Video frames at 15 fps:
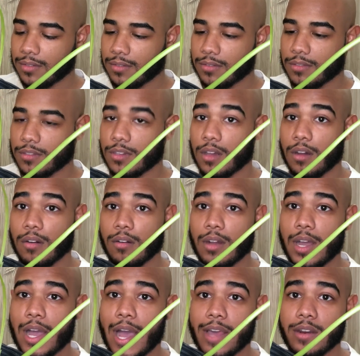
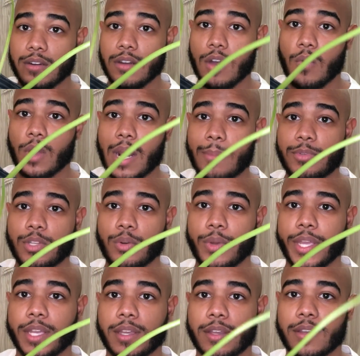So I don't know what I'm
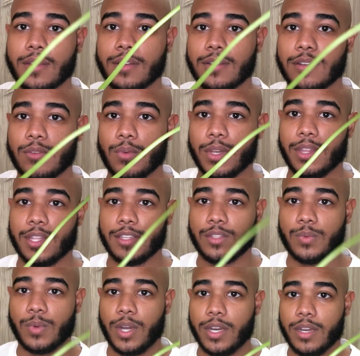doing with
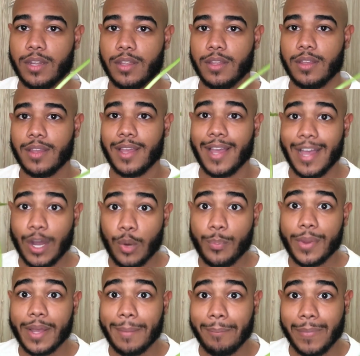this one.
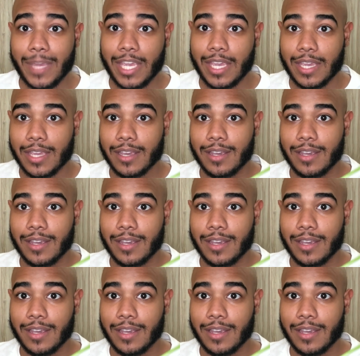Help me.